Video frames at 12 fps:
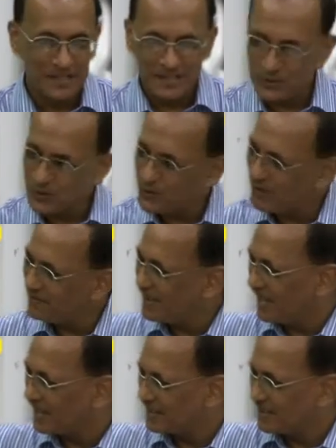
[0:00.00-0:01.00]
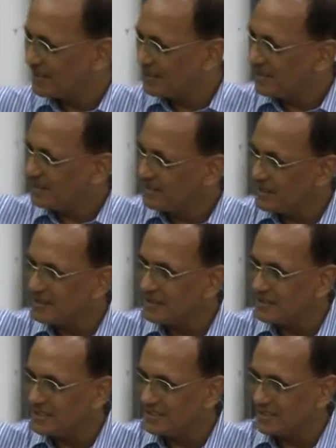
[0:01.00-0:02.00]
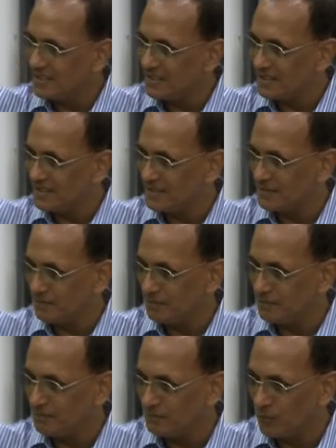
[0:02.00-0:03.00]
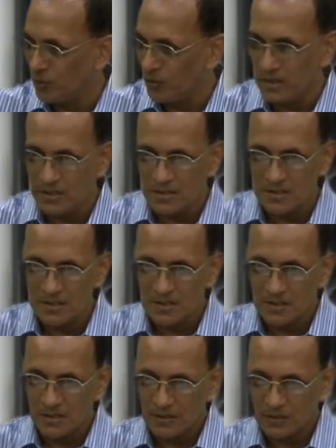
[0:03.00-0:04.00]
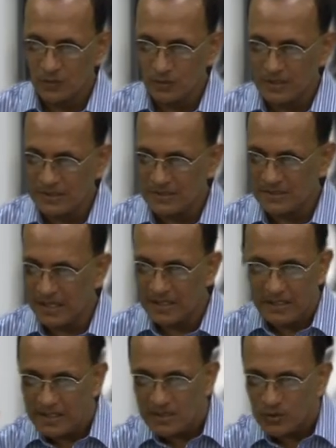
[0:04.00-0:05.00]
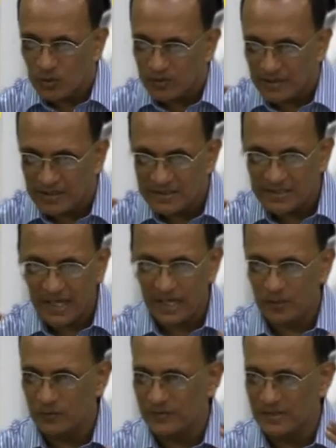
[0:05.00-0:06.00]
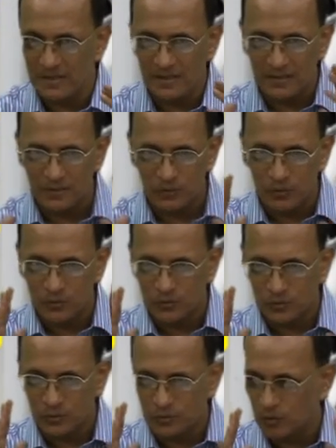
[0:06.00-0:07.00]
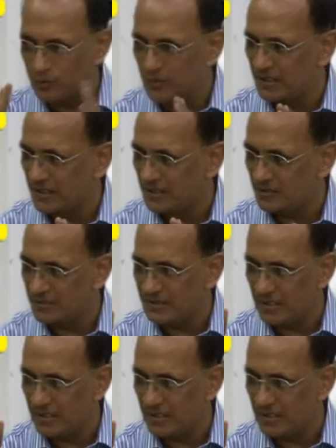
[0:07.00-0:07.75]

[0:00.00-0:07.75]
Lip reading: So you have like young little boy who is an introvert, kind of, he doesn't want to communicate with